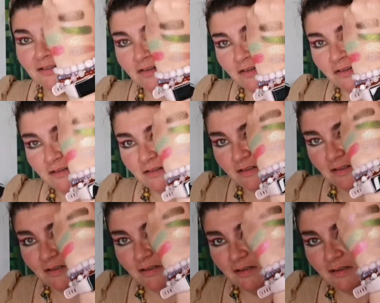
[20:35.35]
So
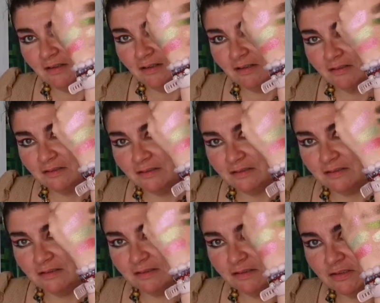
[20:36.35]

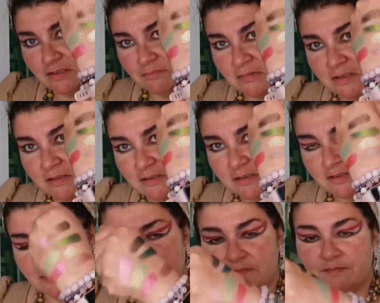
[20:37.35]
this is the
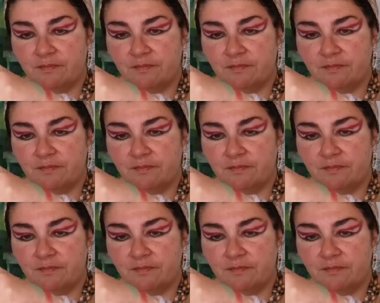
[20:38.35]
shimmers.